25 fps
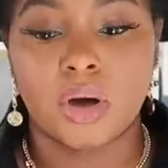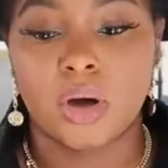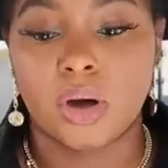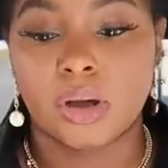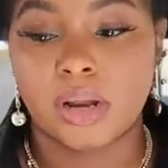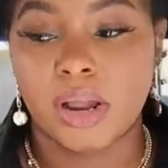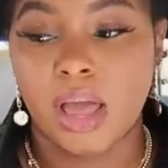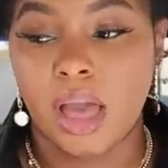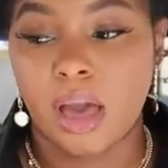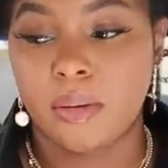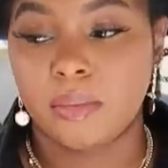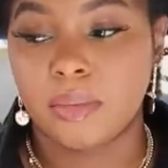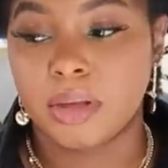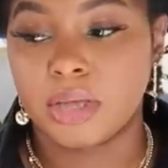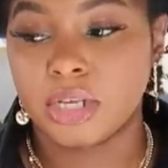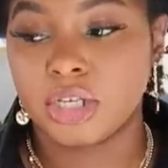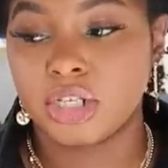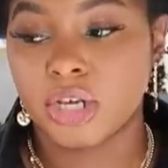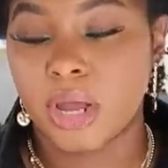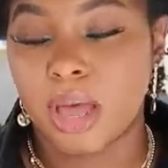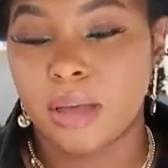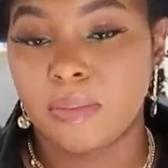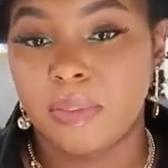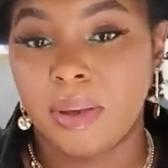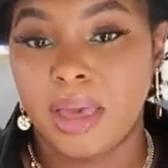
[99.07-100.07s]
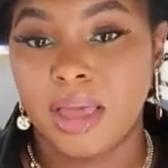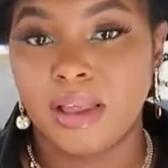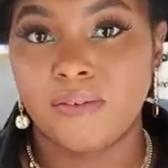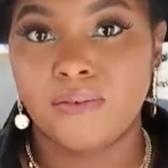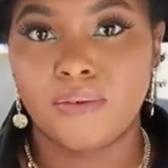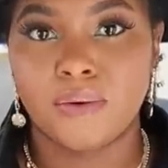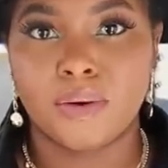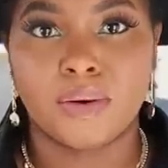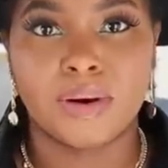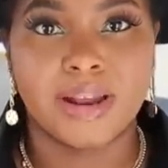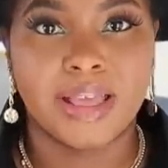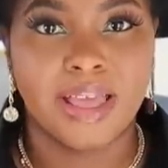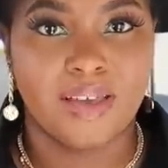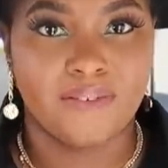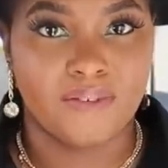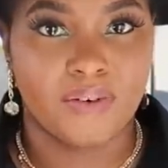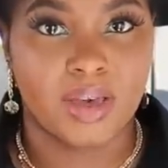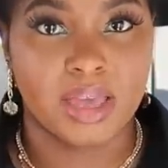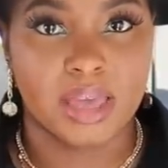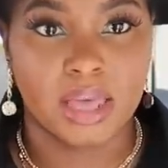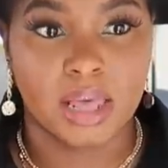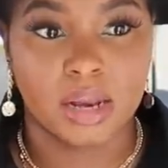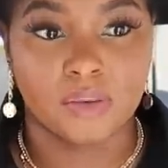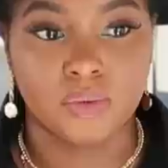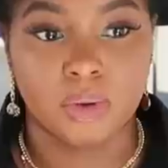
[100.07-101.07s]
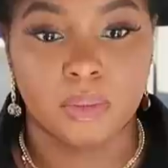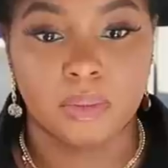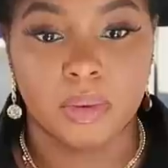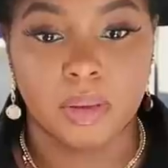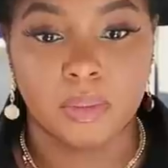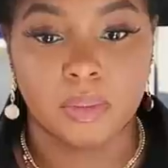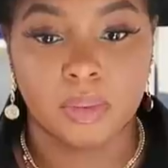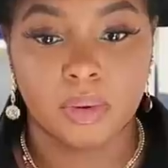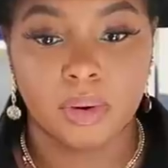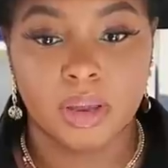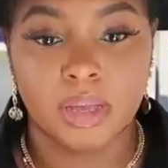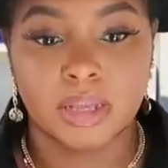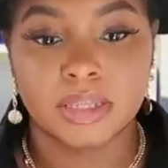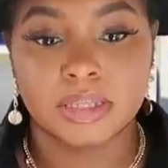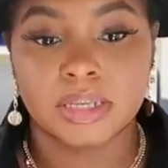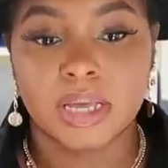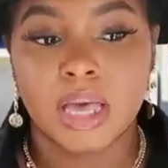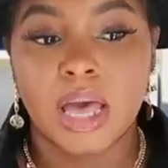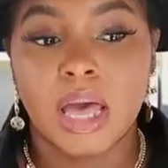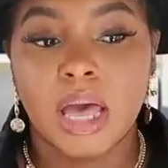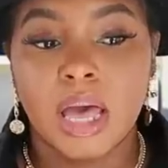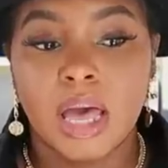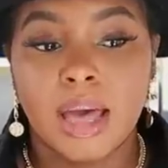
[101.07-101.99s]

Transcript: on how much I paid for it if I can remember it.